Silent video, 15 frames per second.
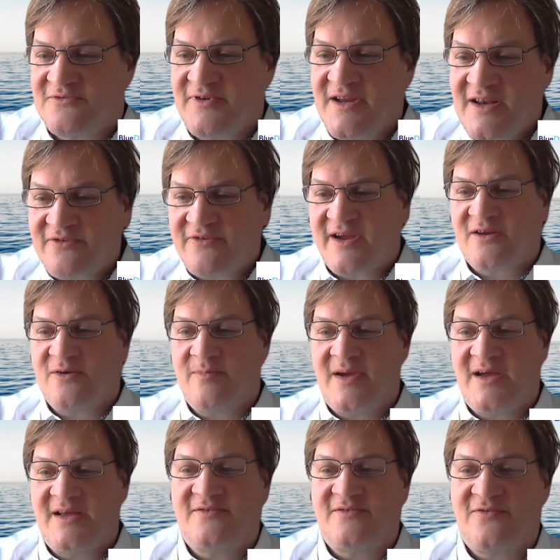really
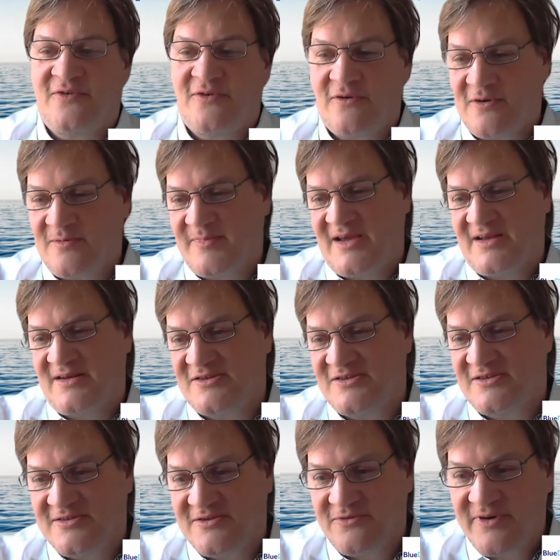recommend for all
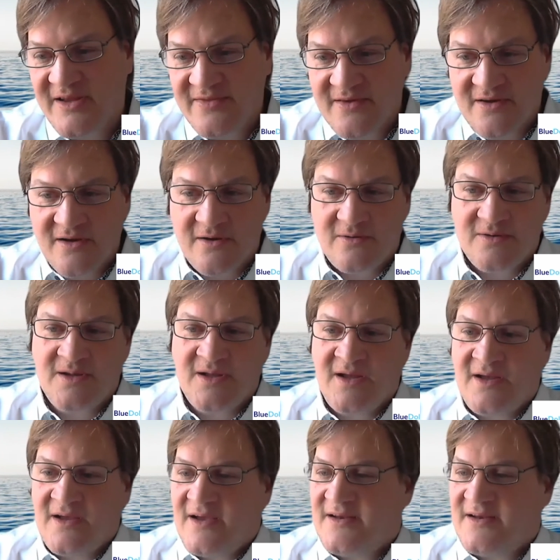managers to read the goal,
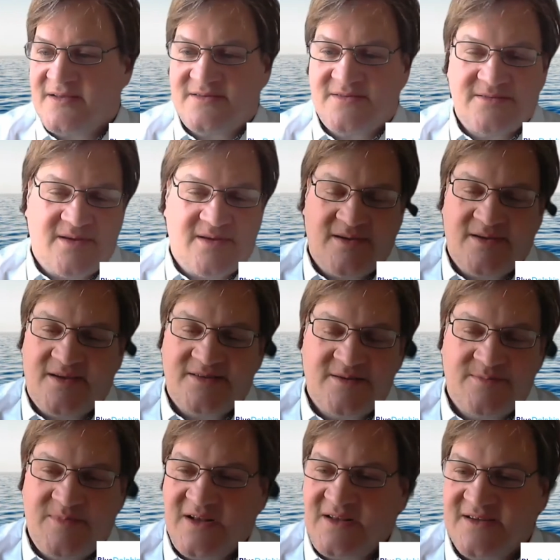and it's a
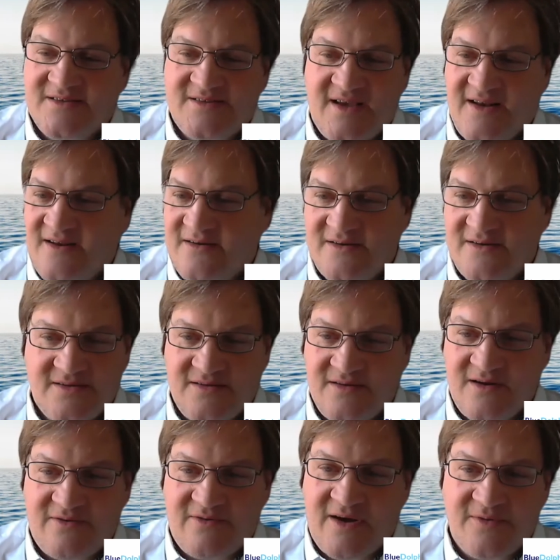billion seller
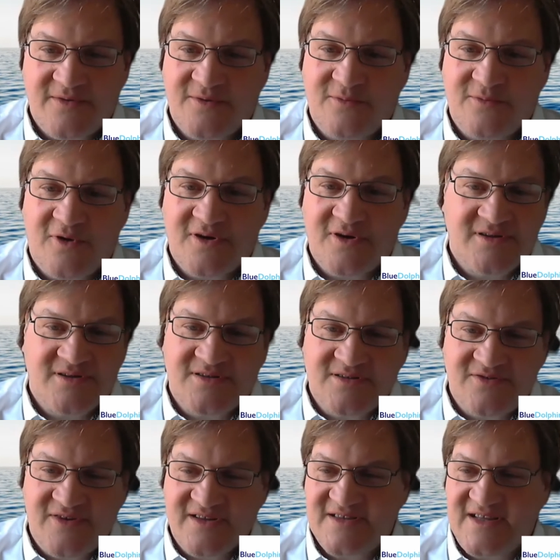around the world. It's
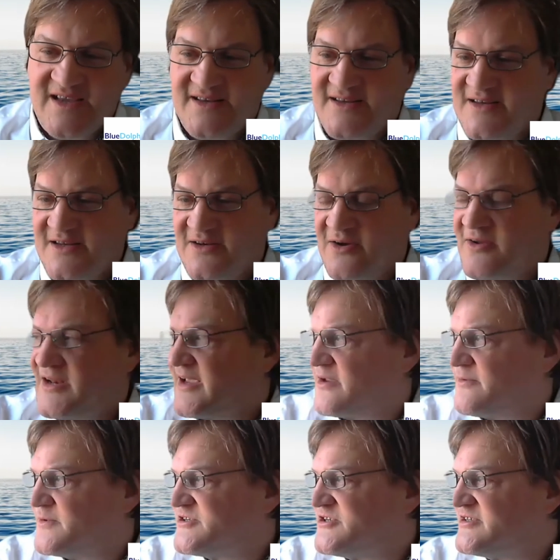translated in all
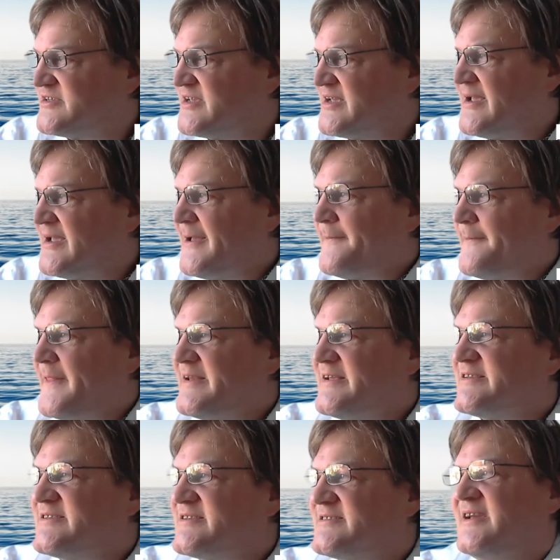languages. Then
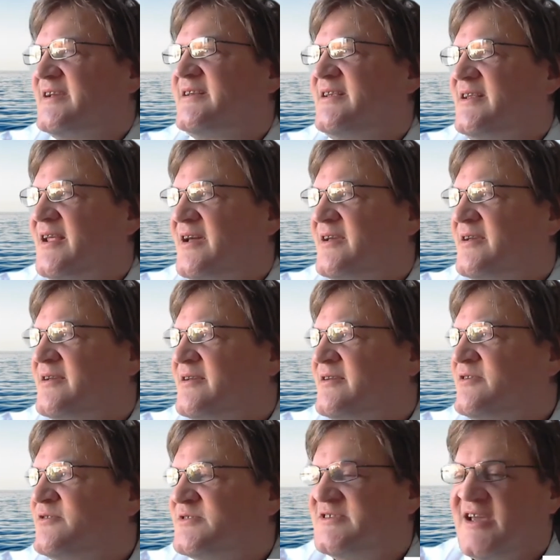it's exactly like
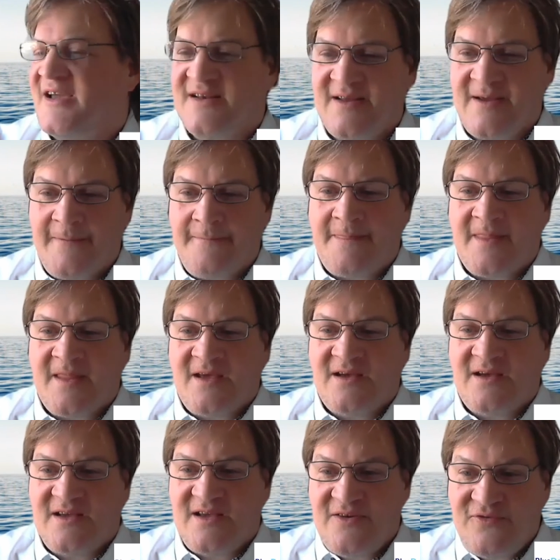you said.
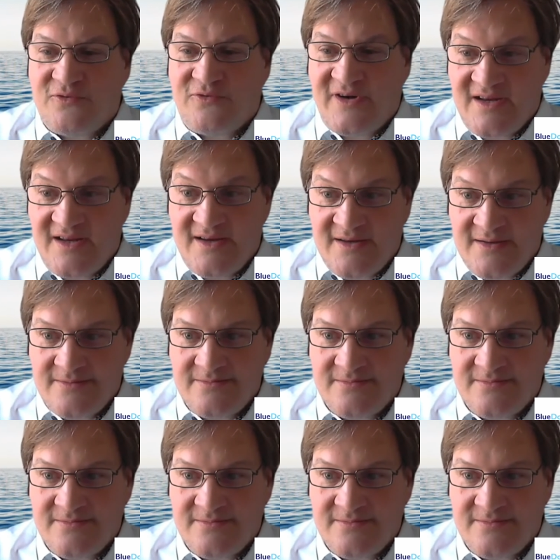If you read it,